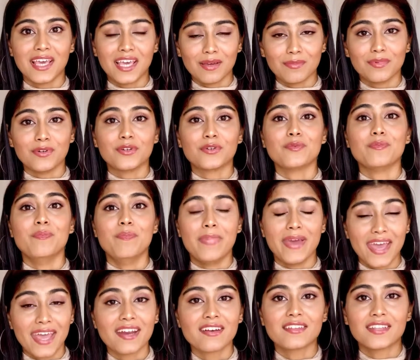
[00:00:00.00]
able to
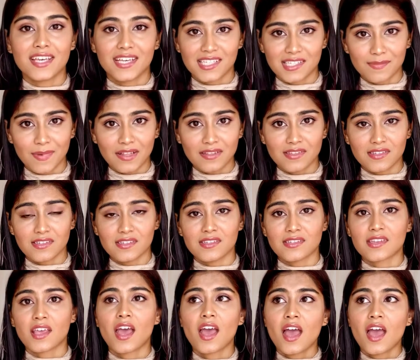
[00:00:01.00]
bear the expenses.